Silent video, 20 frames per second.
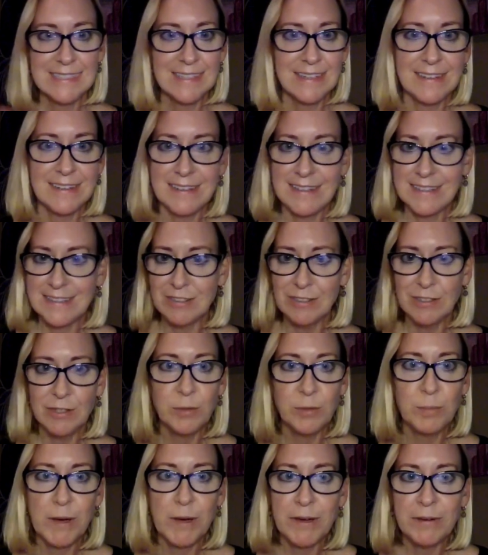a
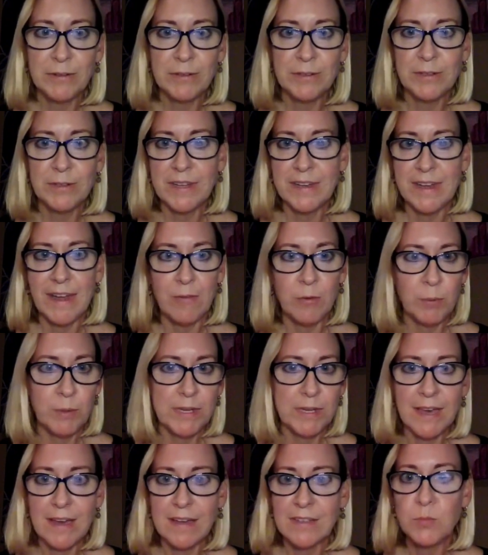little puddle, and
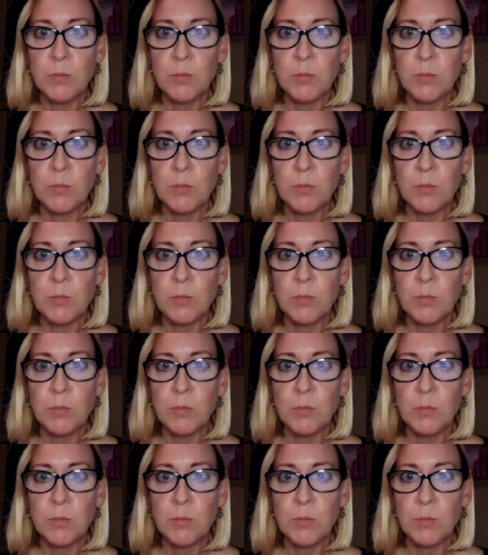everybody has